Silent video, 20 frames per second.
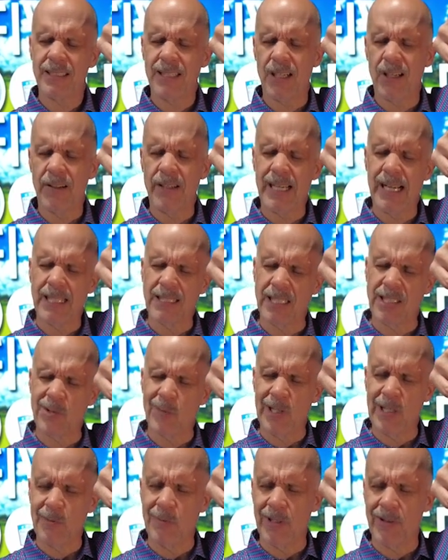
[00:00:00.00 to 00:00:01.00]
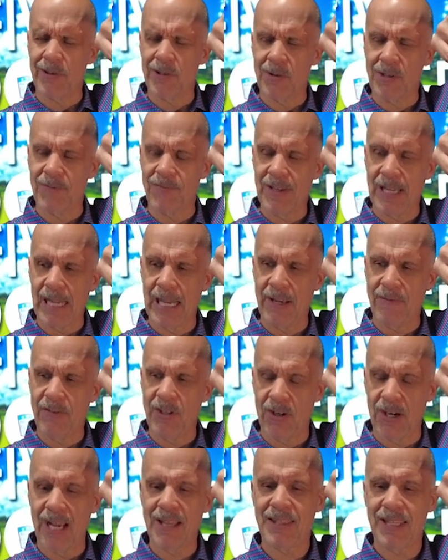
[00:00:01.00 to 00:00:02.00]
You got the 2135
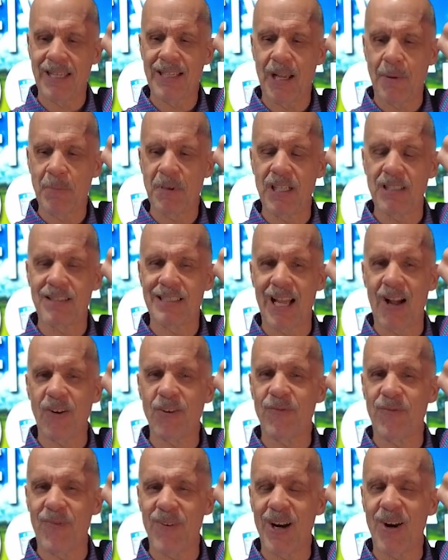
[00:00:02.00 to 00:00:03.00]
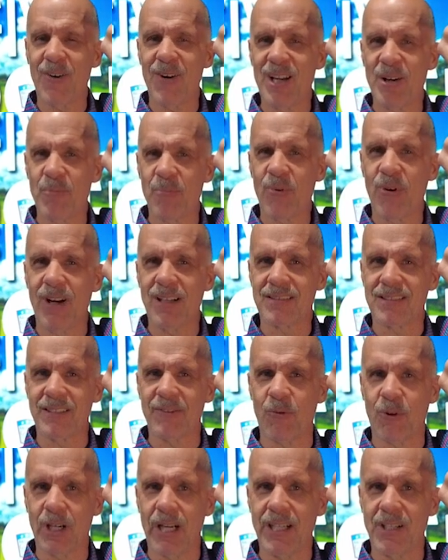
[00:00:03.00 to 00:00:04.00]
there. I think I'm going to sound very
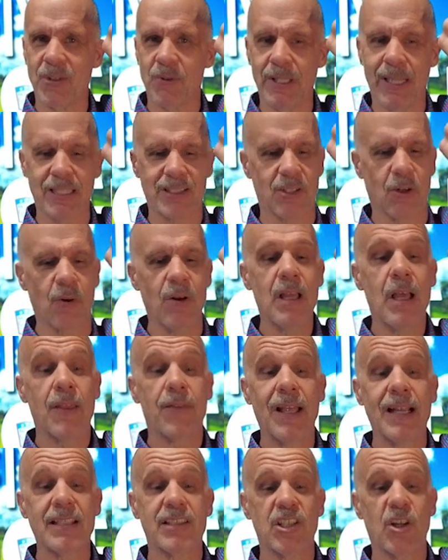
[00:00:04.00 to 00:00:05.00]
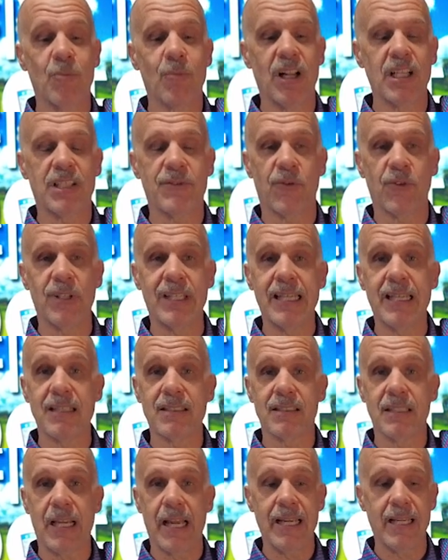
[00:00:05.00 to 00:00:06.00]
impressive when I do that. So thanks so much for the
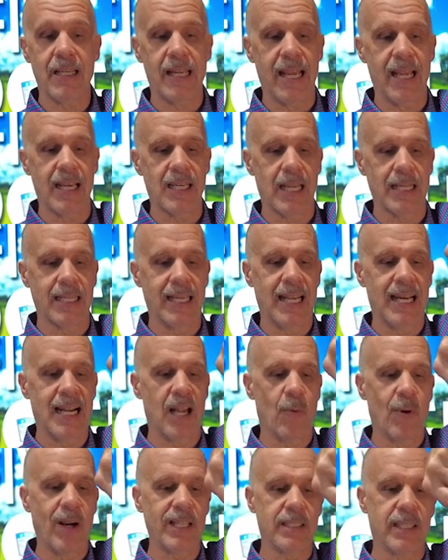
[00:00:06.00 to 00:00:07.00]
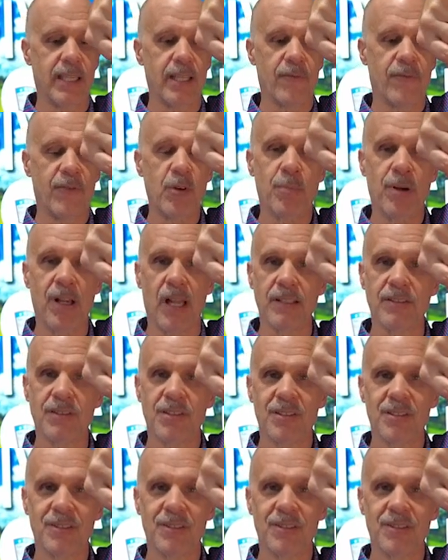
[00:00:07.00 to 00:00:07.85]
insight, and I cannot wait to hit a few putts.